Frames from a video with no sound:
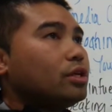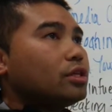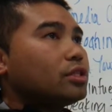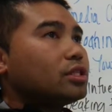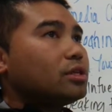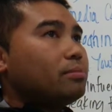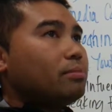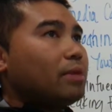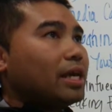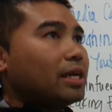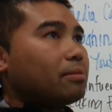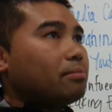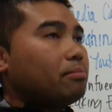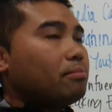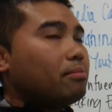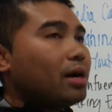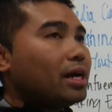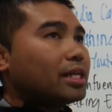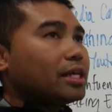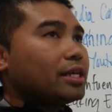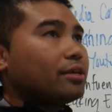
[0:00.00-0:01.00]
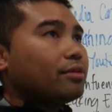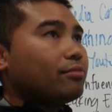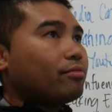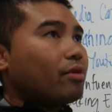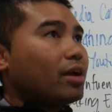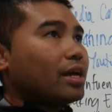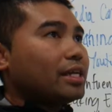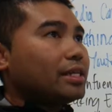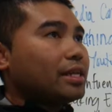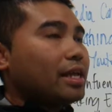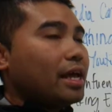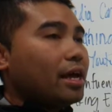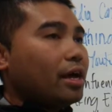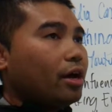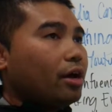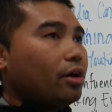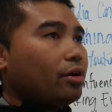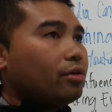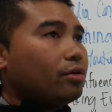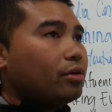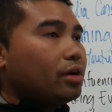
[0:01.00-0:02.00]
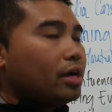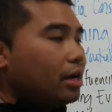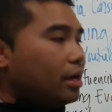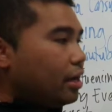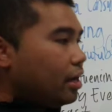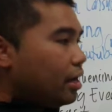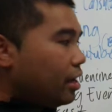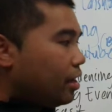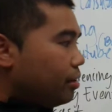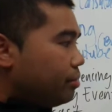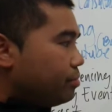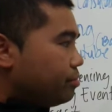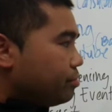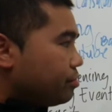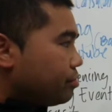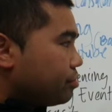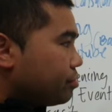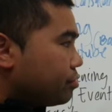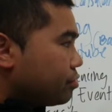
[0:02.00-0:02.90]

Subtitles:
to make money right now?